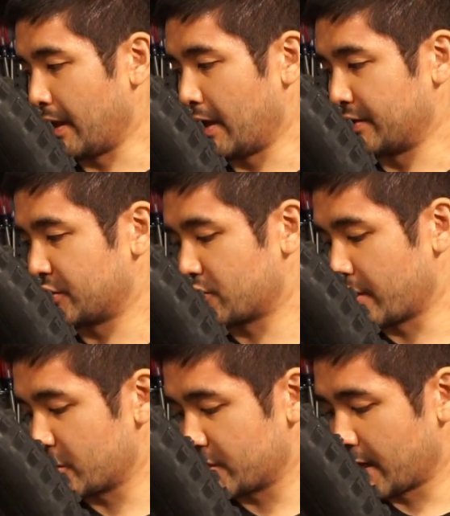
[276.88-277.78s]
It's
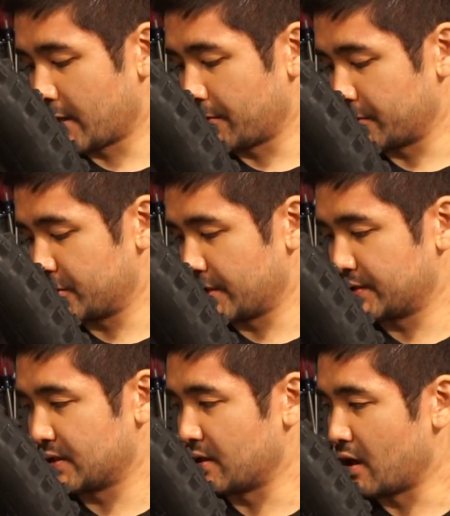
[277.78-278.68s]
stretched out
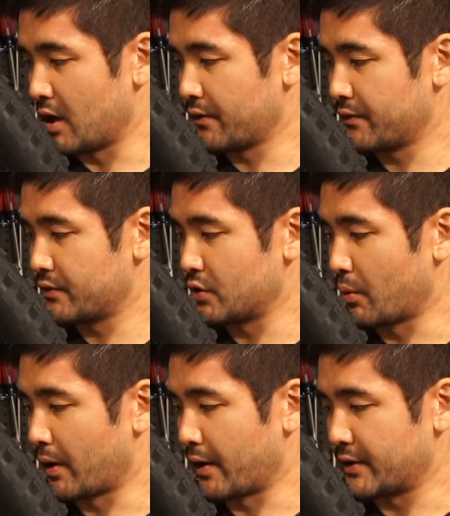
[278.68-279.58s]
just enough to
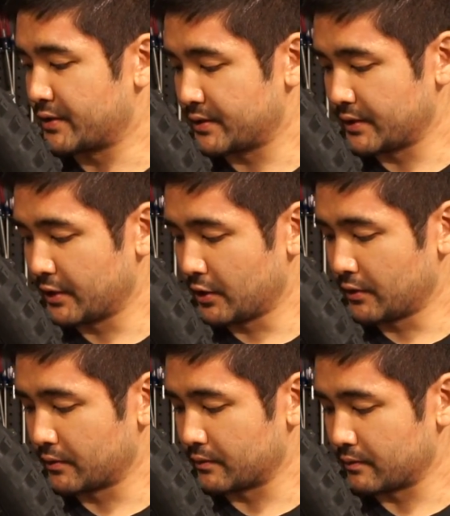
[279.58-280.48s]
where it's
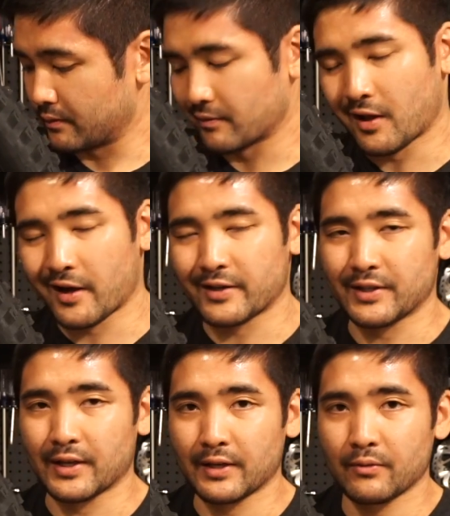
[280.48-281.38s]
still locked
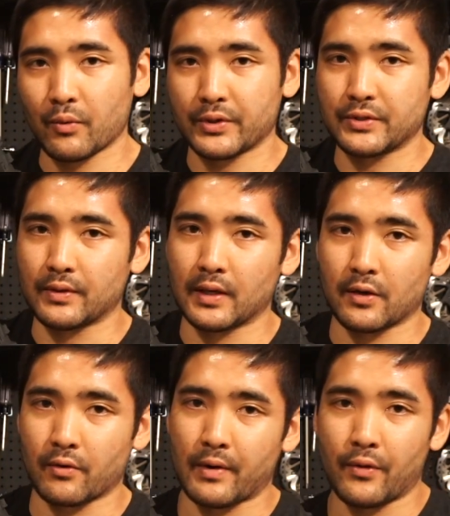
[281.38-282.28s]
in once you get
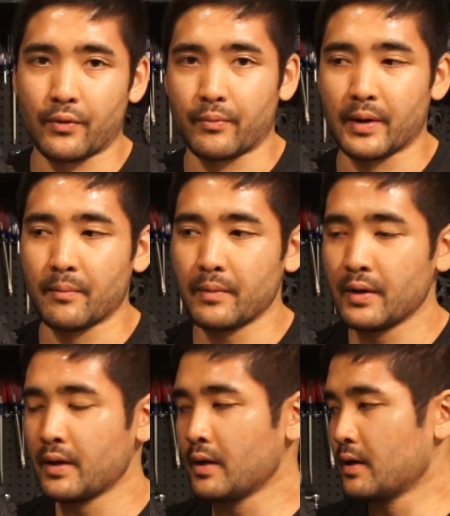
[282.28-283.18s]
it around the rim,
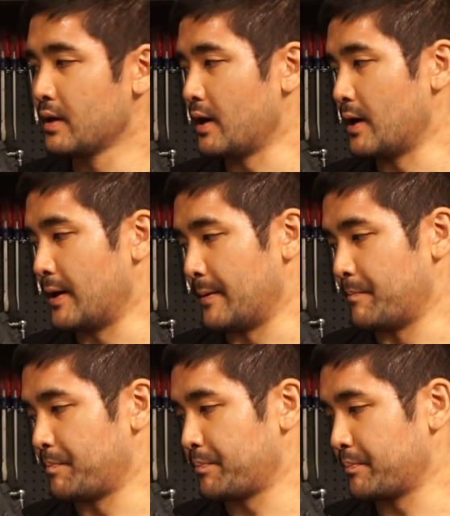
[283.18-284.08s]

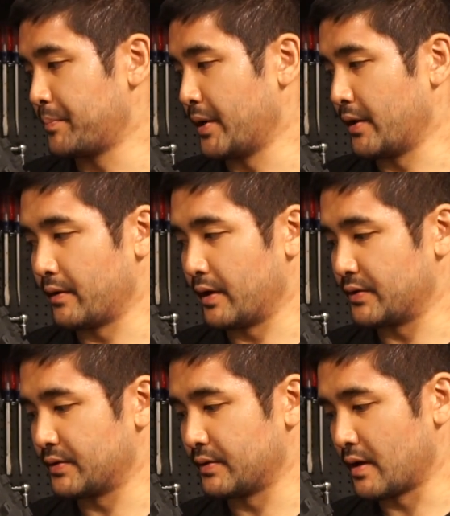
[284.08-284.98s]
but
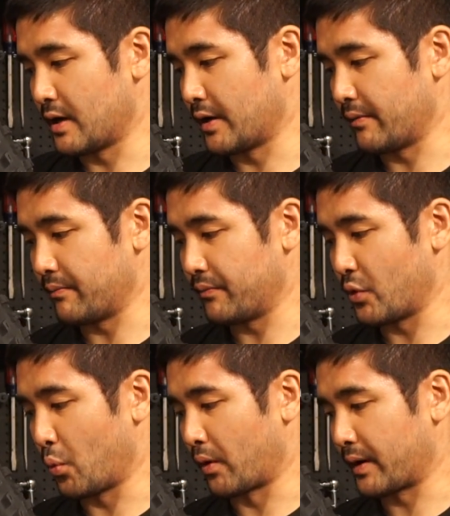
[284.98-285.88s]
it's not
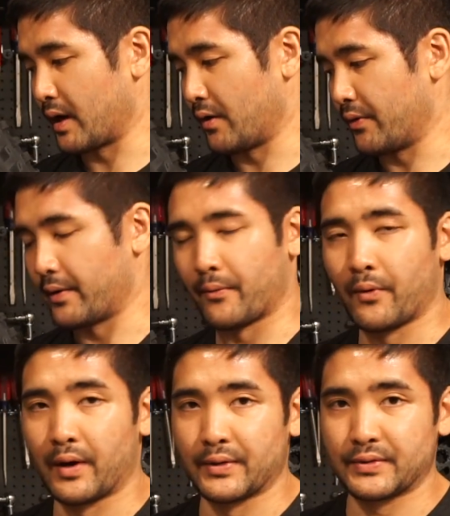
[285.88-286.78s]
the workout that it
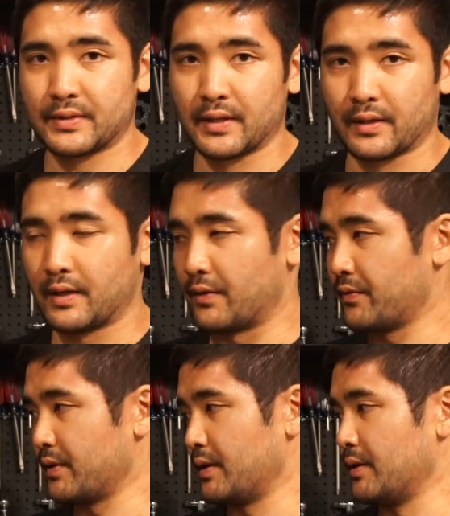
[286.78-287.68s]
was to
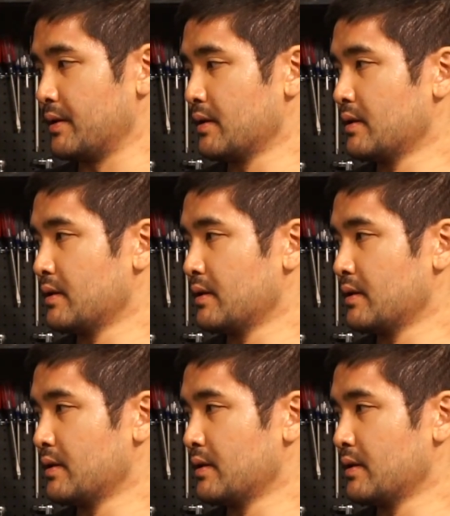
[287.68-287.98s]
get the